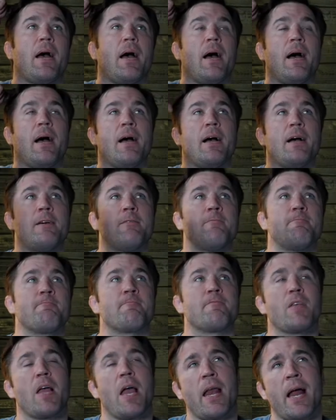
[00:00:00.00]

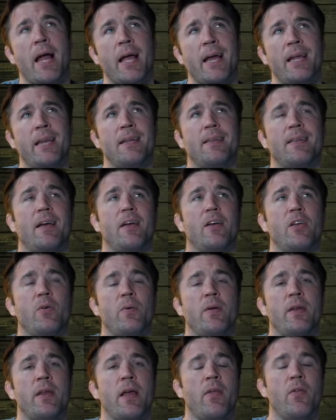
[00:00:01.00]
And I got to tell
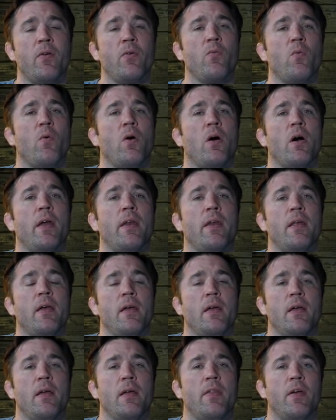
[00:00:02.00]
you another one
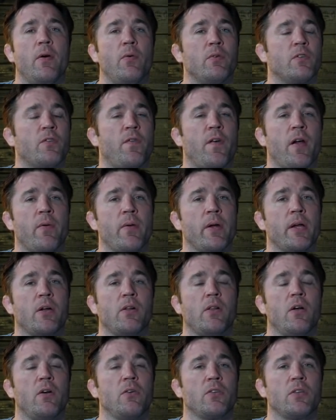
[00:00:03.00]
that was very
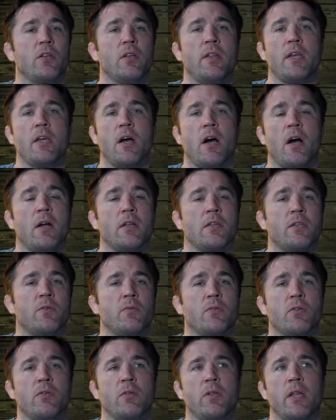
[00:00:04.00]
close in the odds. It
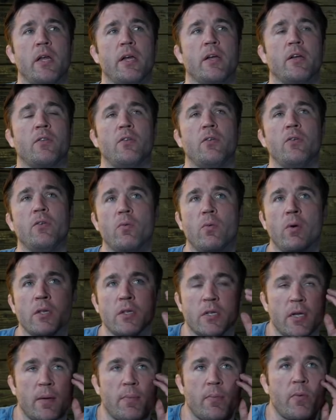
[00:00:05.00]
was only like a
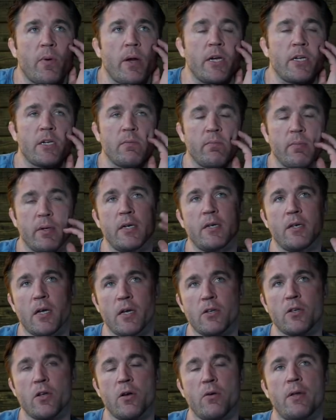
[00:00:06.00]
2-1 separation, but it
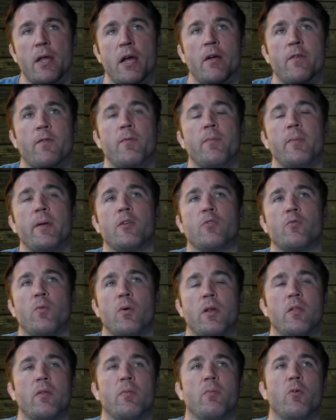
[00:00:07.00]
does go down for me as
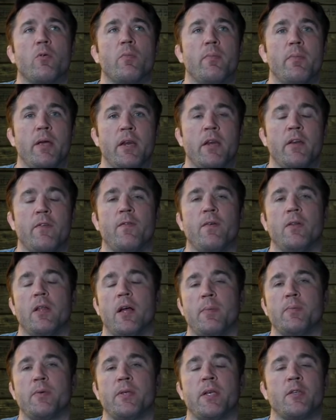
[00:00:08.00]
one of the more meaningful
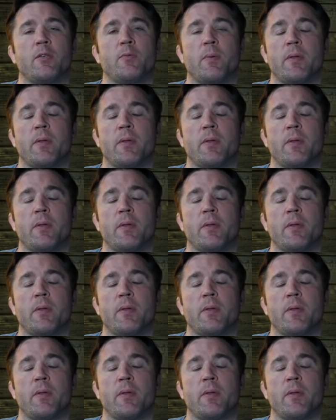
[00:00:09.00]
upsets.